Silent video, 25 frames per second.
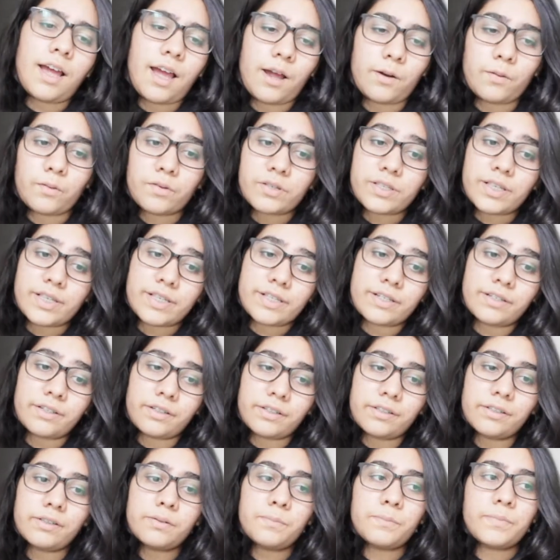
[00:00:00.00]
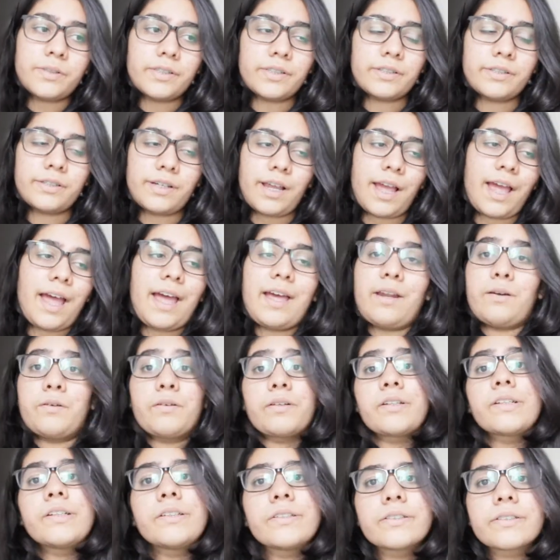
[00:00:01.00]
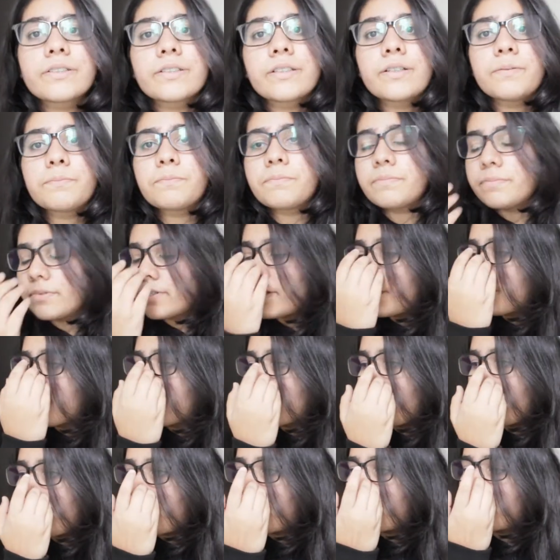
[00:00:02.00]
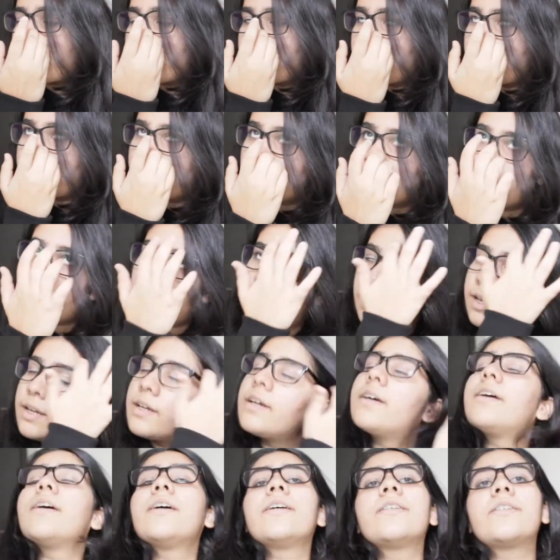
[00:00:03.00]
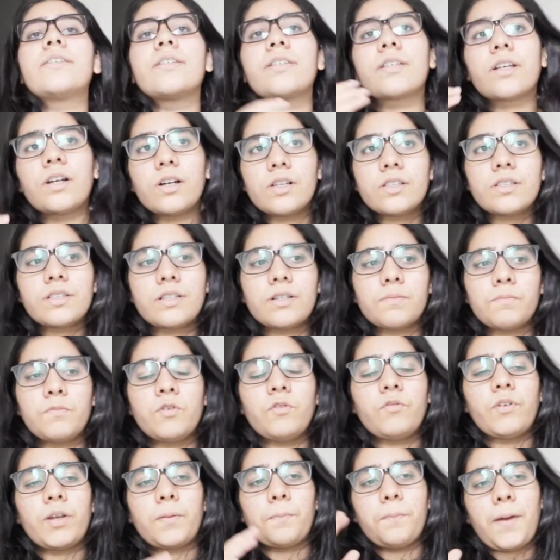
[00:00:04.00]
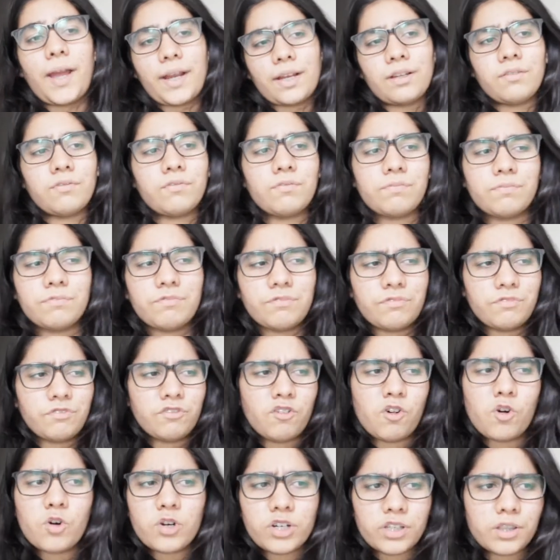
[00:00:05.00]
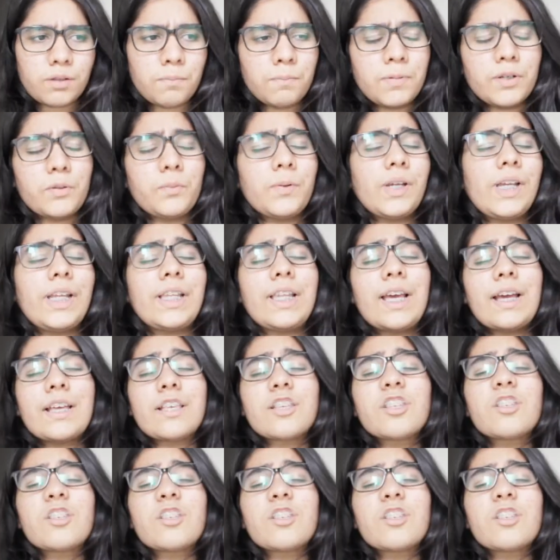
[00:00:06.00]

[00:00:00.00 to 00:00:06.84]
I want to say circle, but I don't know, some shape. So it's this constant moving back and forth between